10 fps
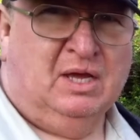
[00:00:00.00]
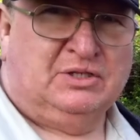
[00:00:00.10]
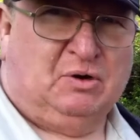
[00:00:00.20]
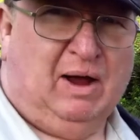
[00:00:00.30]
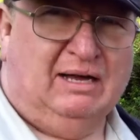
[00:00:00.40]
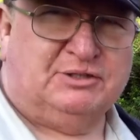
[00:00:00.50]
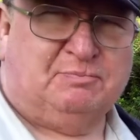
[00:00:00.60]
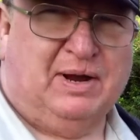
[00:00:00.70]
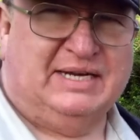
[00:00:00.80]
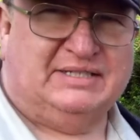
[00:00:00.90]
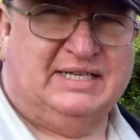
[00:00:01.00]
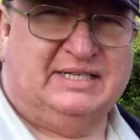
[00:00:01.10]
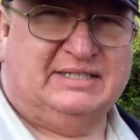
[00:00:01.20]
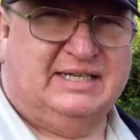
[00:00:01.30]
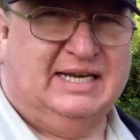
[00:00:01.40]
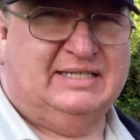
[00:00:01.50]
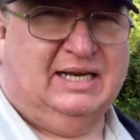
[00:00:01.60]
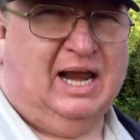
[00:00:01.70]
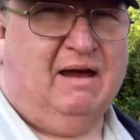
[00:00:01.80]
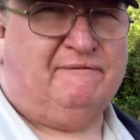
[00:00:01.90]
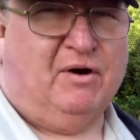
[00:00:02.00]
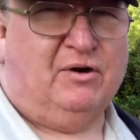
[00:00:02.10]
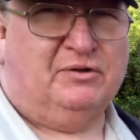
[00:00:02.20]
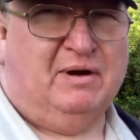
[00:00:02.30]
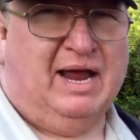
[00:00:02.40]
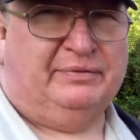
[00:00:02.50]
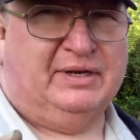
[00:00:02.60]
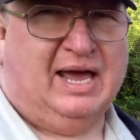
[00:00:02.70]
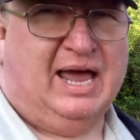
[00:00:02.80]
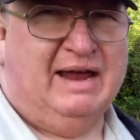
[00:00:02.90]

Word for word: So I'll space these seeds a lot farther out than I